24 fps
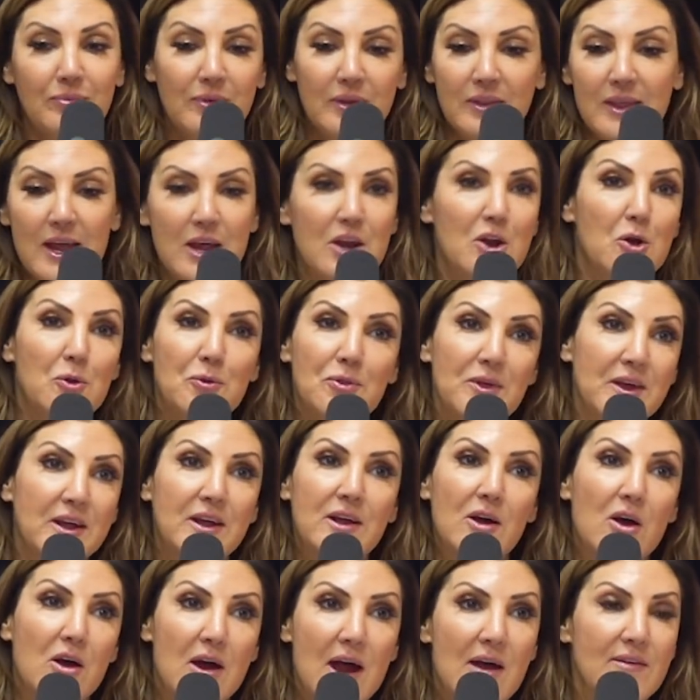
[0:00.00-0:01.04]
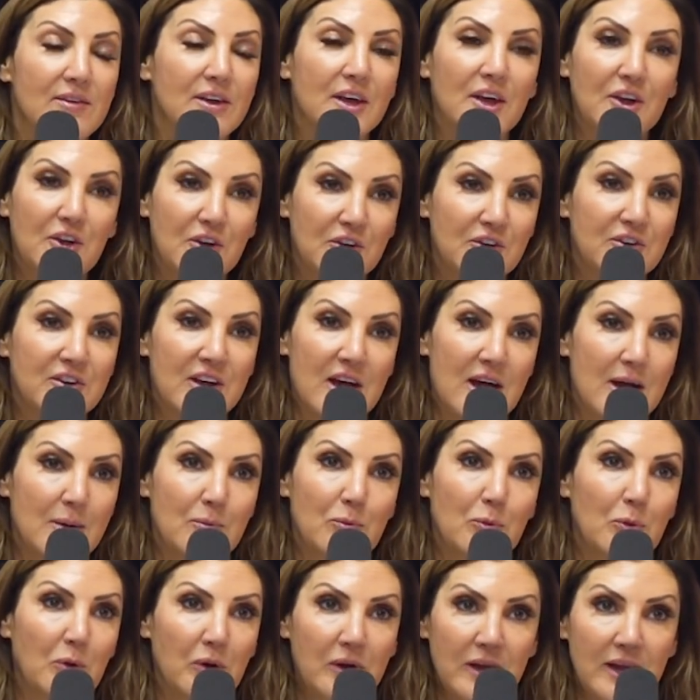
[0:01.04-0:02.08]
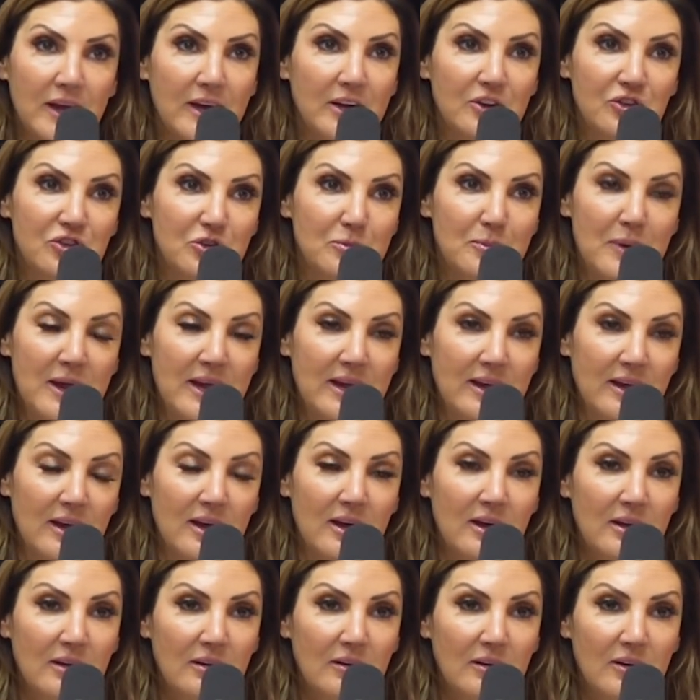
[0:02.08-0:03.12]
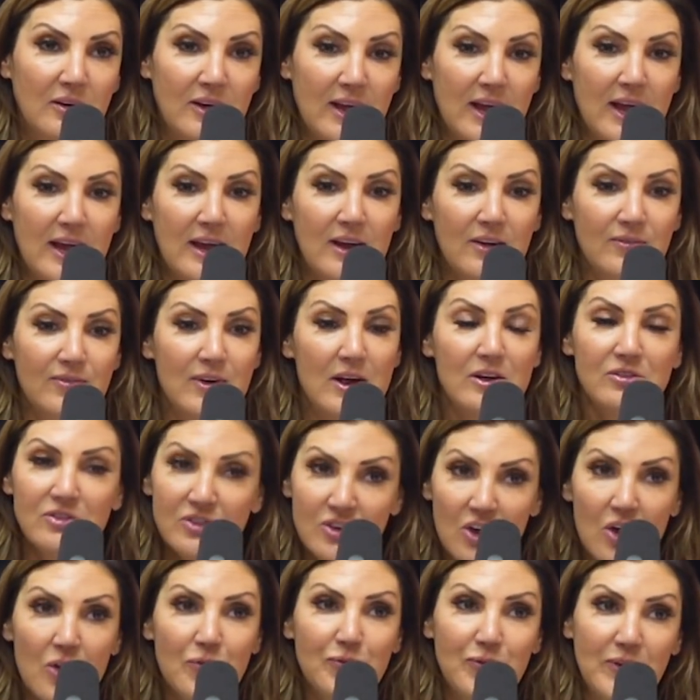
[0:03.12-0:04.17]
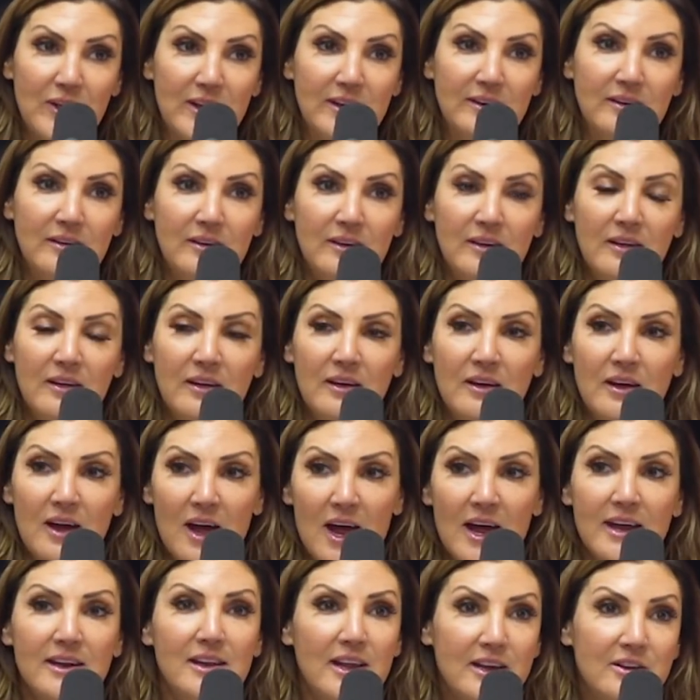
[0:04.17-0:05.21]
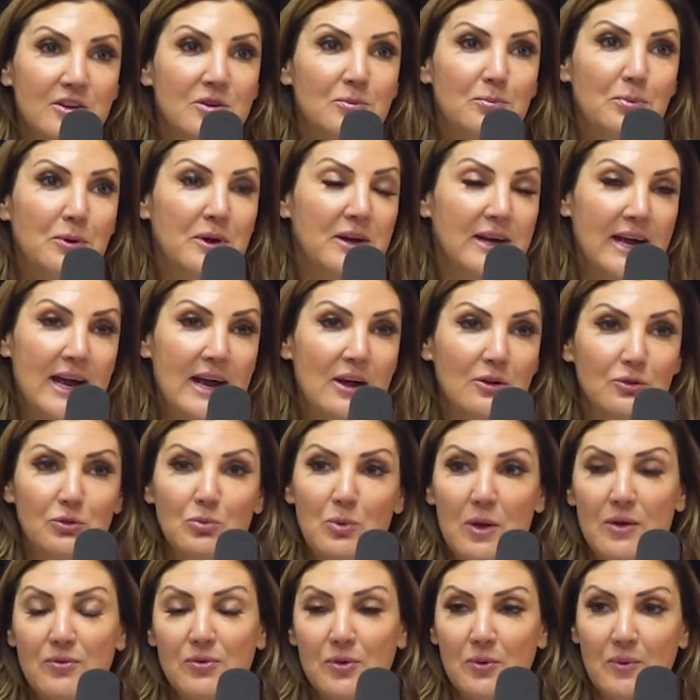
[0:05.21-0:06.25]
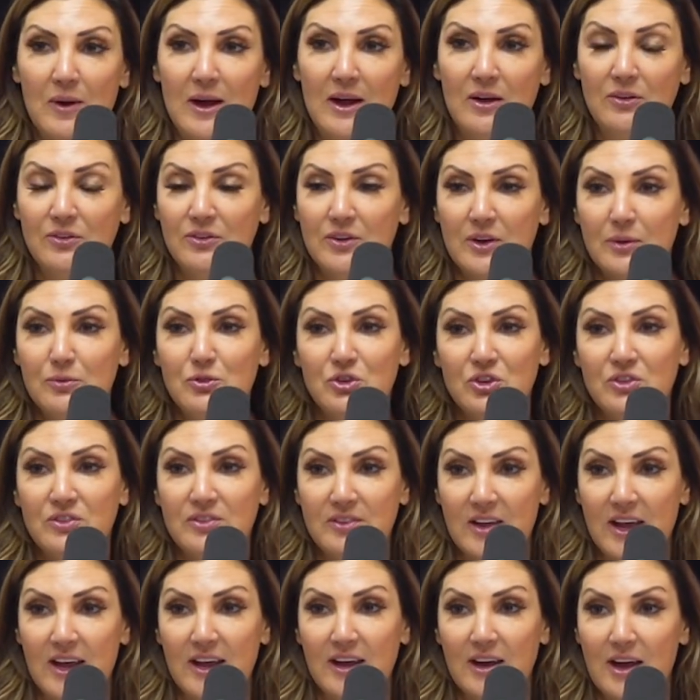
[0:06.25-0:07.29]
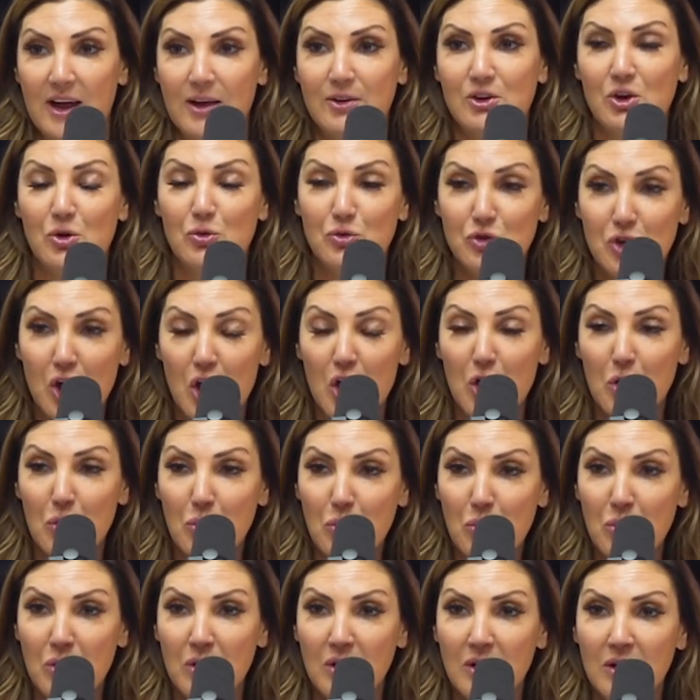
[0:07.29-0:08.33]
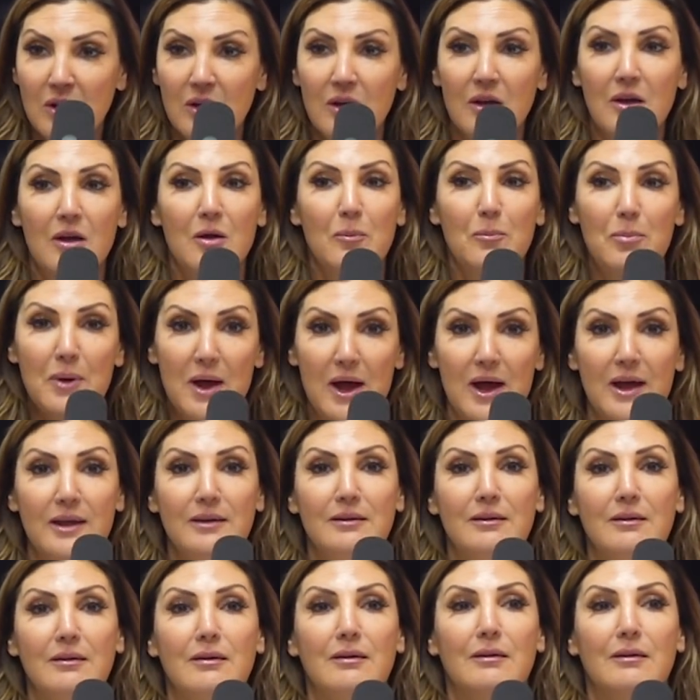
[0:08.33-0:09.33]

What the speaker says: they don't think are having a good time working in Jamaica, okay? If I was a dolphin, I'd like to bring a housewife around. I'm just saying. I don't know, but